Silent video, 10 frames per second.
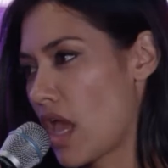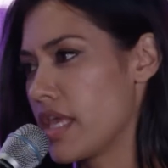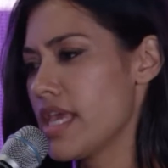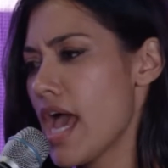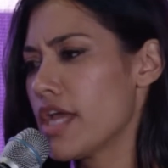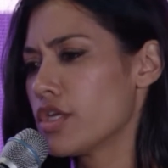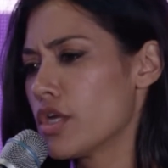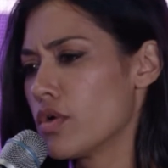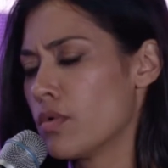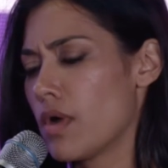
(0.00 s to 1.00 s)

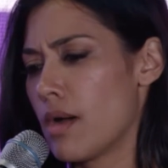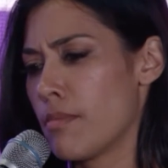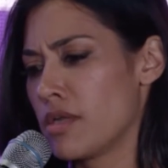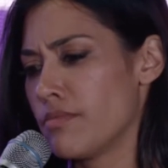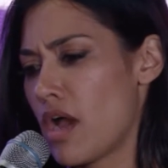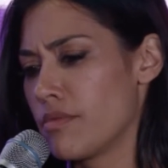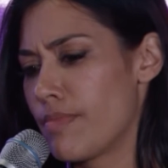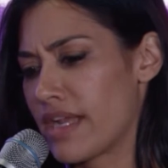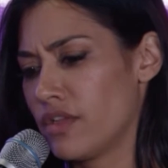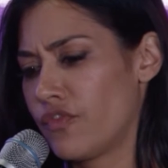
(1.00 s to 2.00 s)
Yeah, on
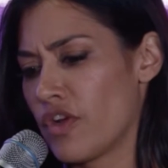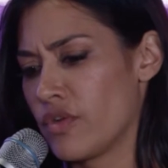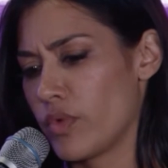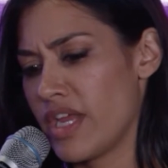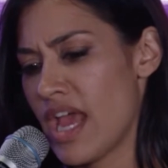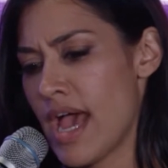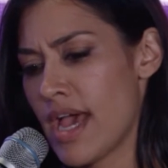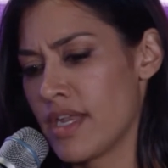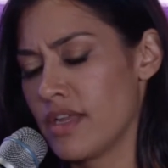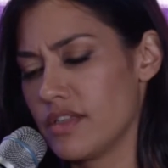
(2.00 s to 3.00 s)
Battlefront, we
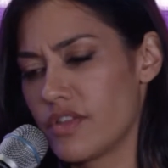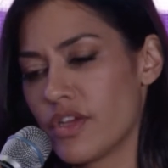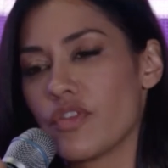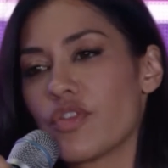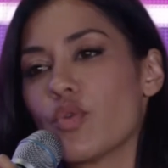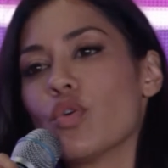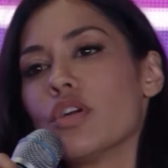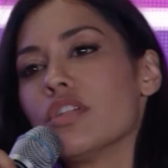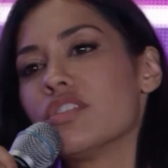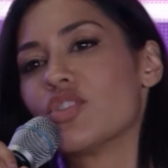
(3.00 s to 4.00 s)
had the
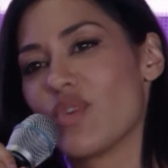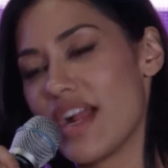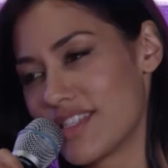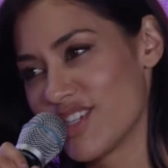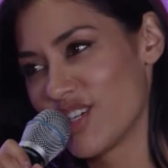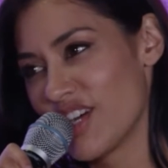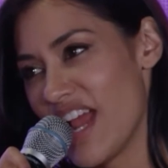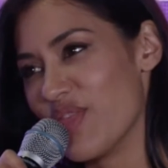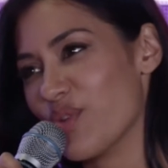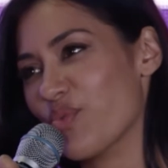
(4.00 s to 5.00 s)
word director
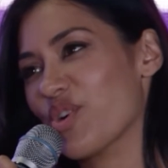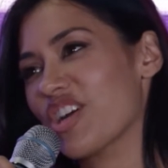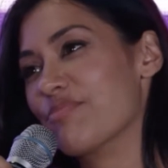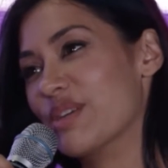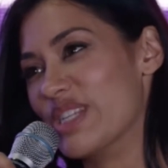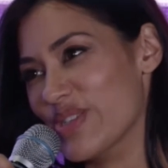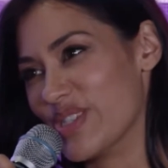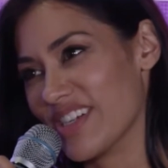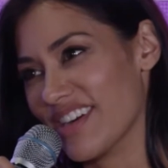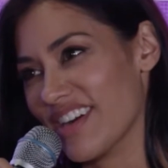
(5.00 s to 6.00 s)
and the word
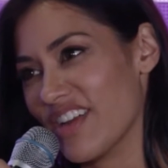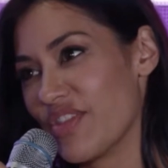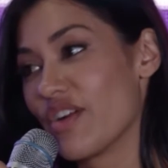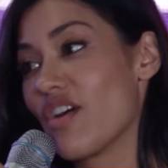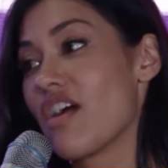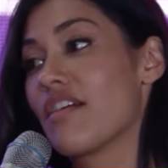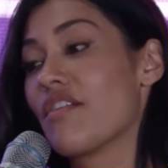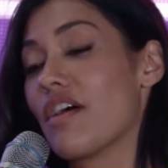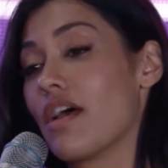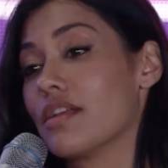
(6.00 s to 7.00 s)
producer. There are
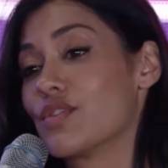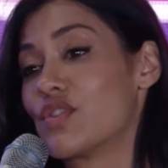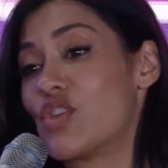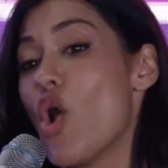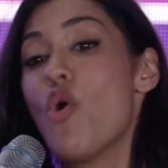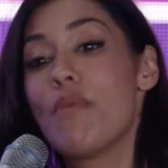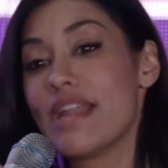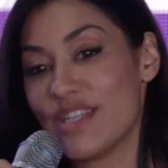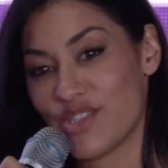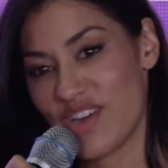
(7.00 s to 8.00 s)
so
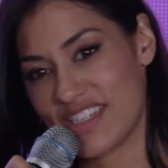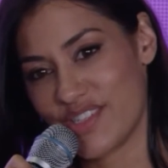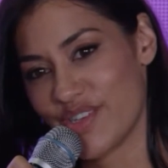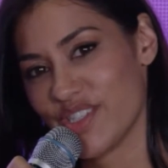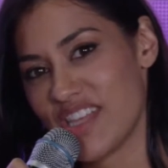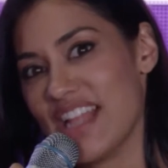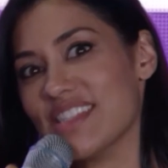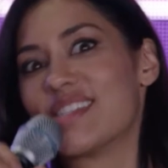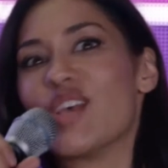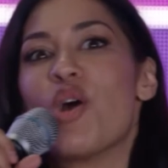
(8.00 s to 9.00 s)
many directors
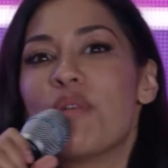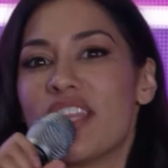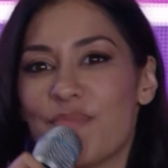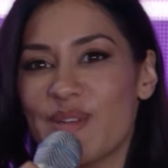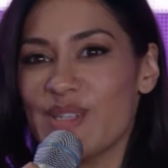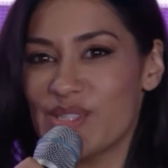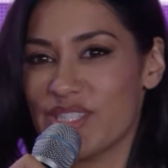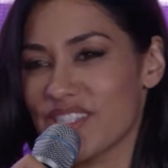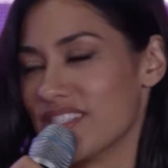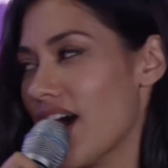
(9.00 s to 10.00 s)
and so many
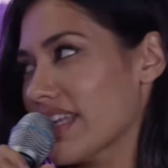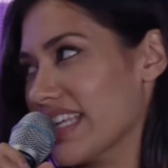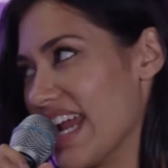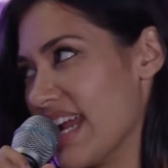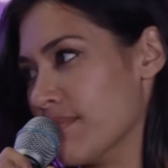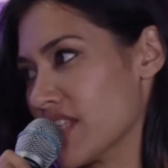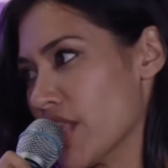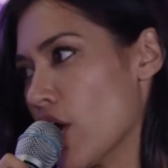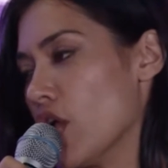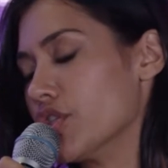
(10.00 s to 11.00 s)
producers on games,
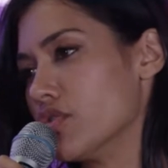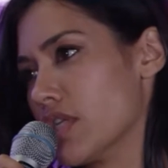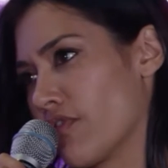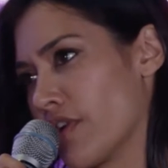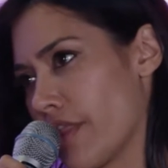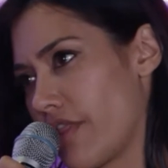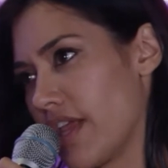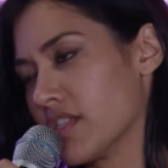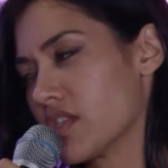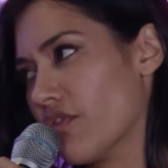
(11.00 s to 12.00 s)
and they all do different
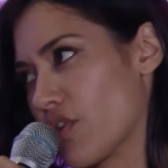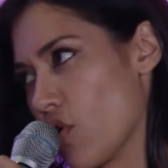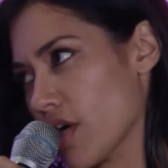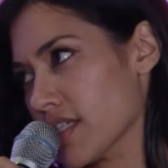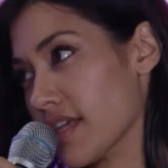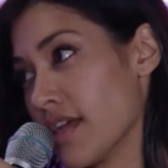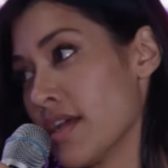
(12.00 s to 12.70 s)
things, of course.